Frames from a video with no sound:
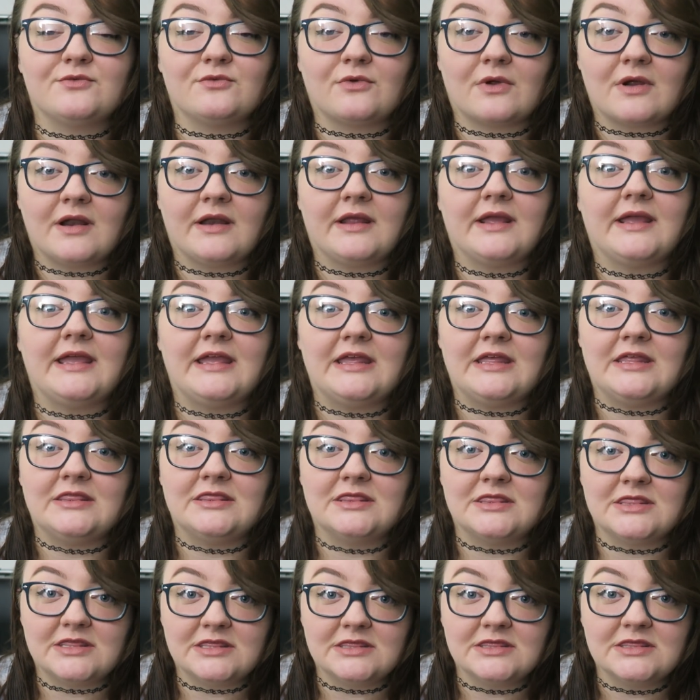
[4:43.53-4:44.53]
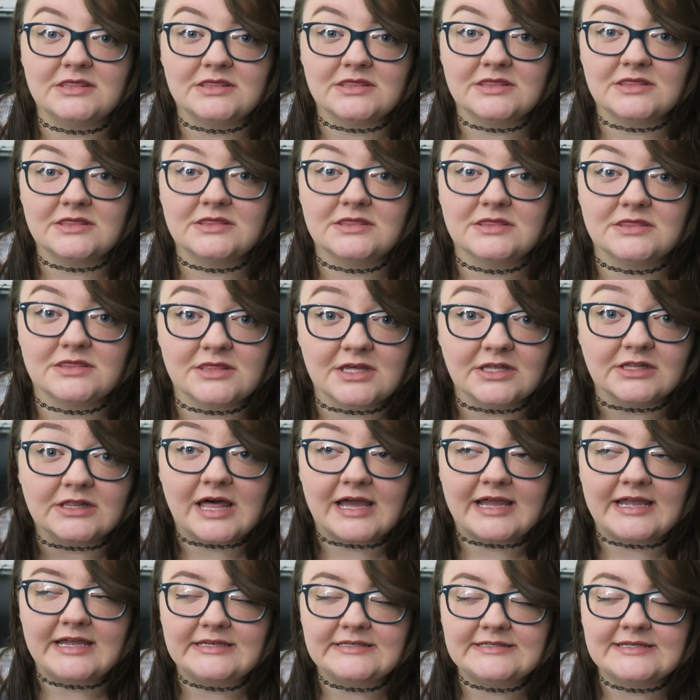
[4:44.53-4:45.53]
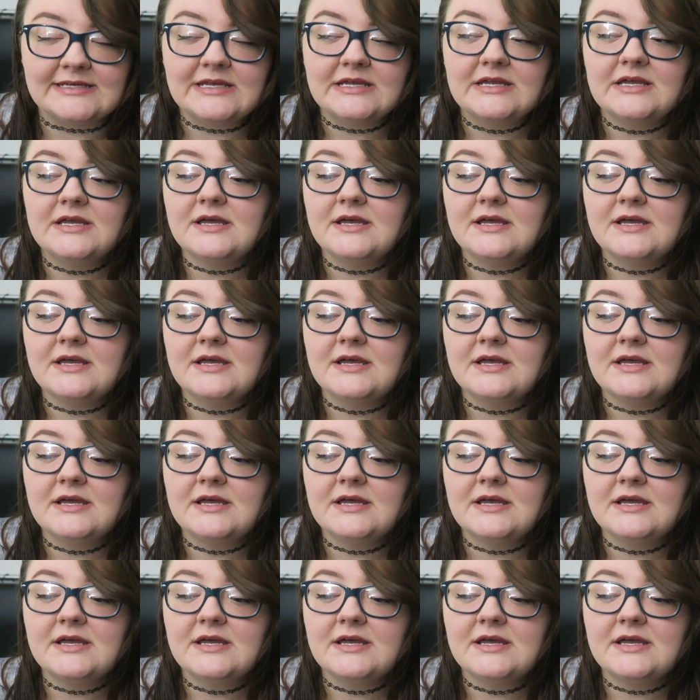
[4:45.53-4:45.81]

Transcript: running in the light.